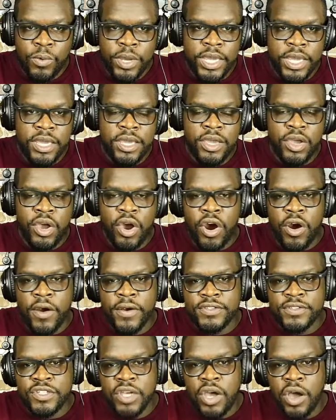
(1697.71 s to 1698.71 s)
we
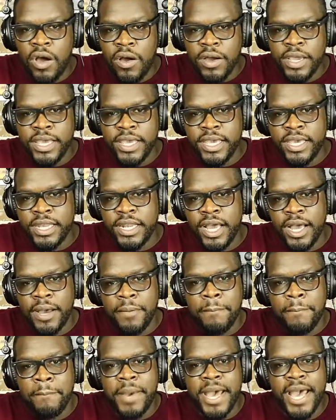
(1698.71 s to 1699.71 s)
are talking
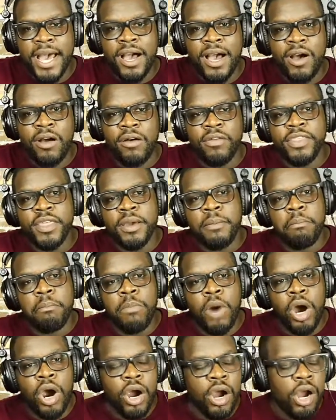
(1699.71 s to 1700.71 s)
about the
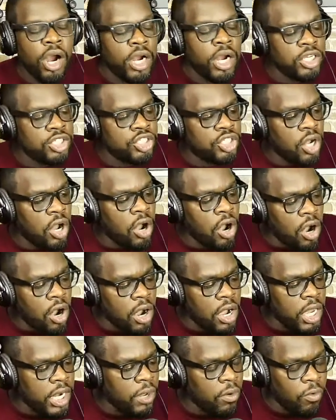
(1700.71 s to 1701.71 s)
March
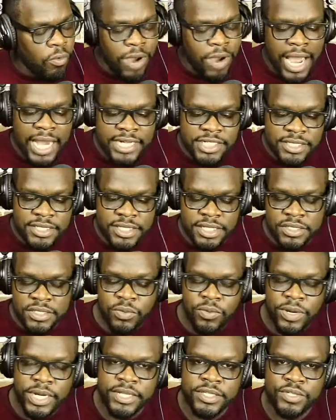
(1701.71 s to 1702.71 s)
on Washington
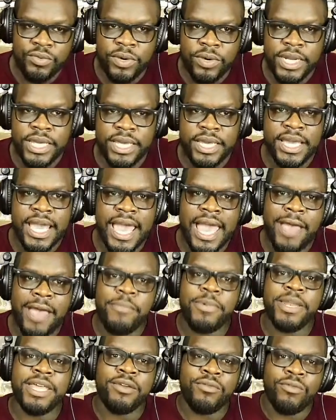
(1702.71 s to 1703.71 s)
2020
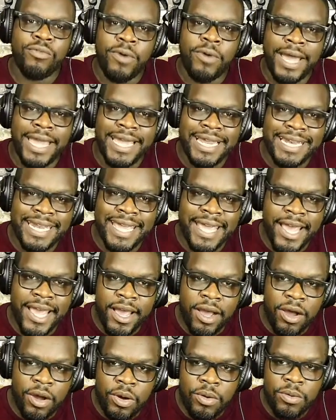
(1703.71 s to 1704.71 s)
happening right
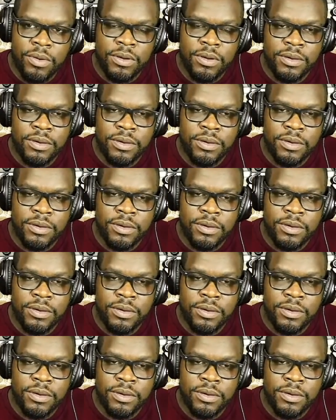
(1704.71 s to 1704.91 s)
now.